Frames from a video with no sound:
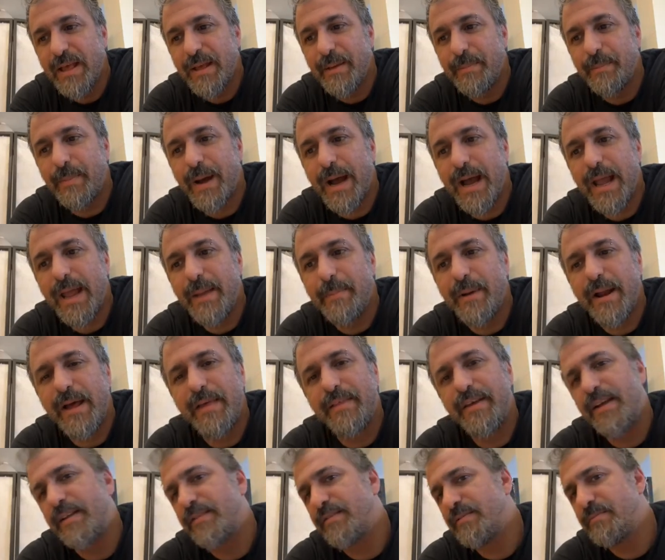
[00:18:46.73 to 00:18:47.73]
My
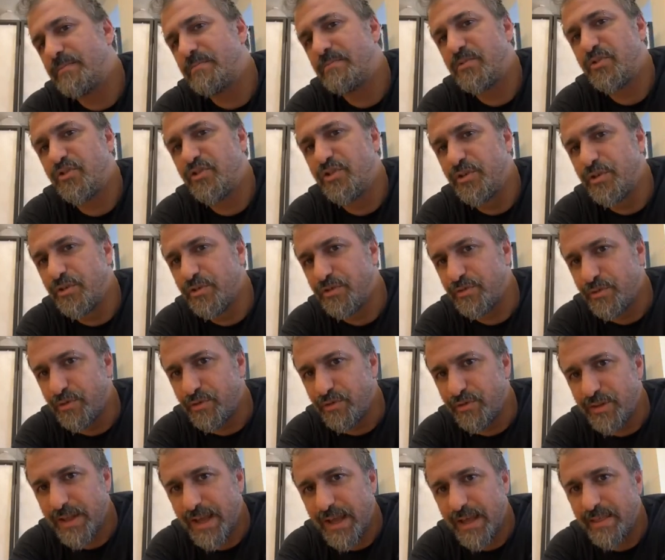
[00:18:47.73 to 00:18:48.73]
brother chose to
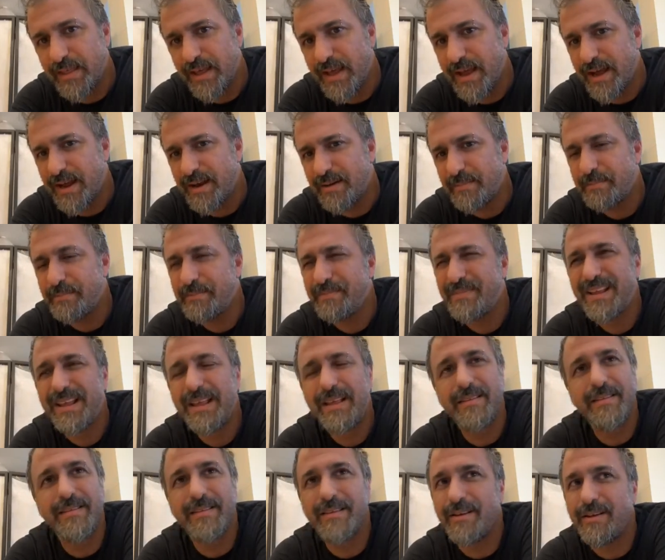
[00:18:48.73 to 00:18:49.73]
stay there.
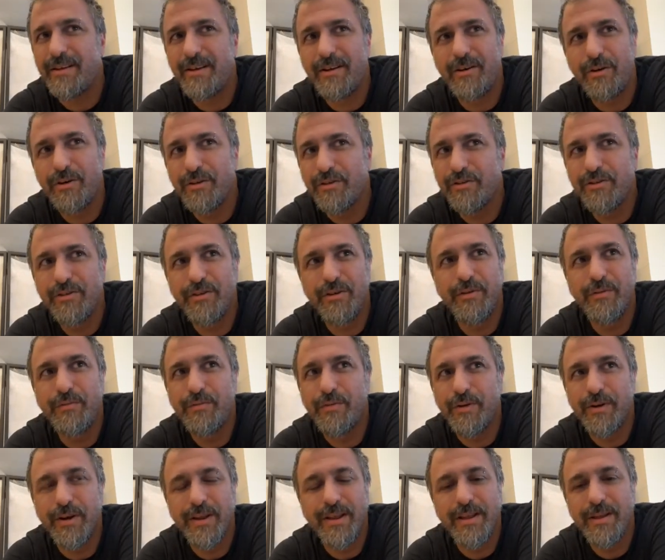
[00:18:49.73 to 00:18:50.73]
It's also
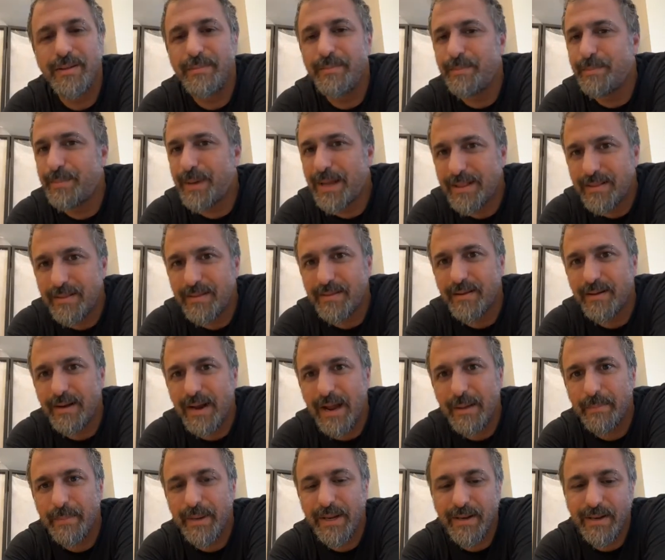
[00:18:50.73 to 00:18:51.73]
for him better.
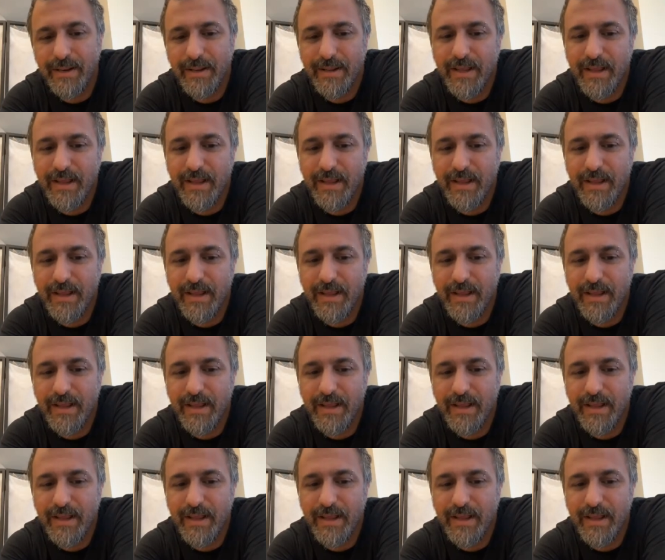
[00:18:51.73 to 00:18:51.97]
I mean,